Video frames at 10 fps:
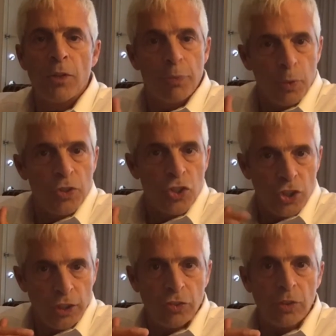through the
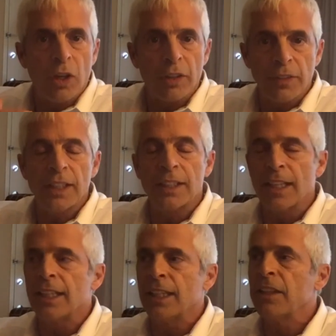cheesecloth and
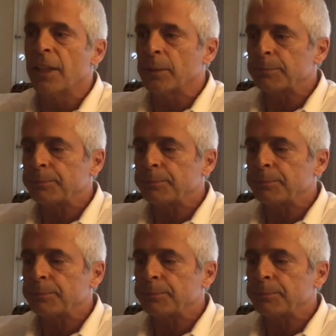getting in there.